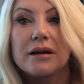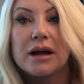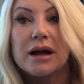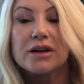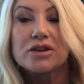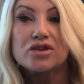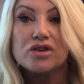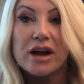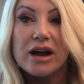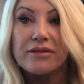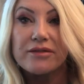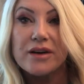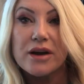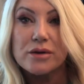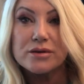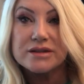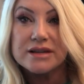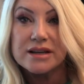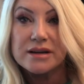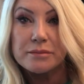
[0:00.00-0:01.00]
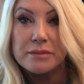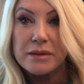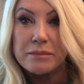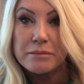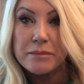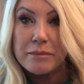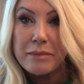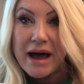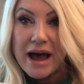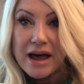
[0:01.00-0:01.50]
And try floating them in the
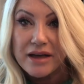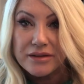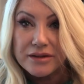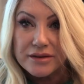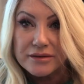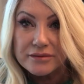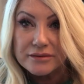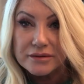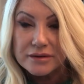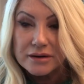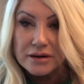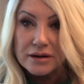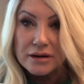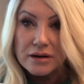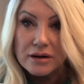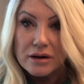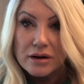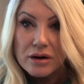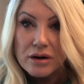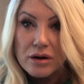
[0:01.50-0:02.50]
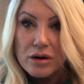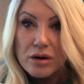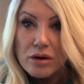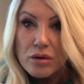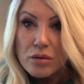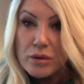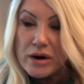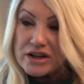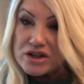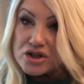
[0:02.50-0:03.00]
bath.
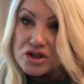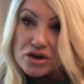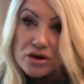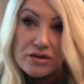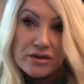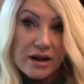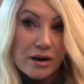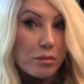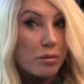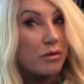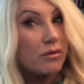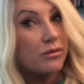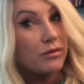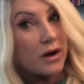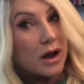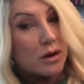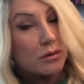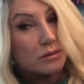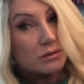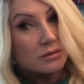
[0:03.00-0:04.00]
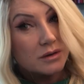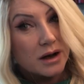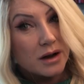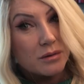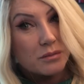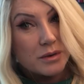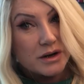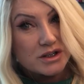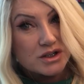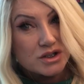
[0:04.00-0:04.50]
Which do you think will float
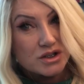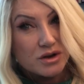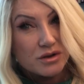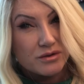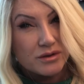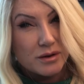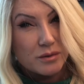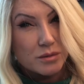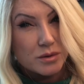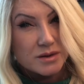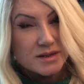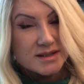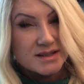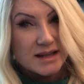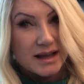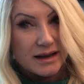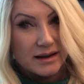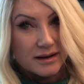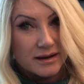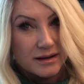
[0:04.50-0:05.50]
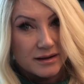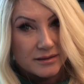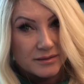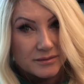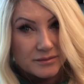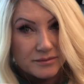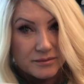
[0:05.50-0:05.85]
and which do you think will sink?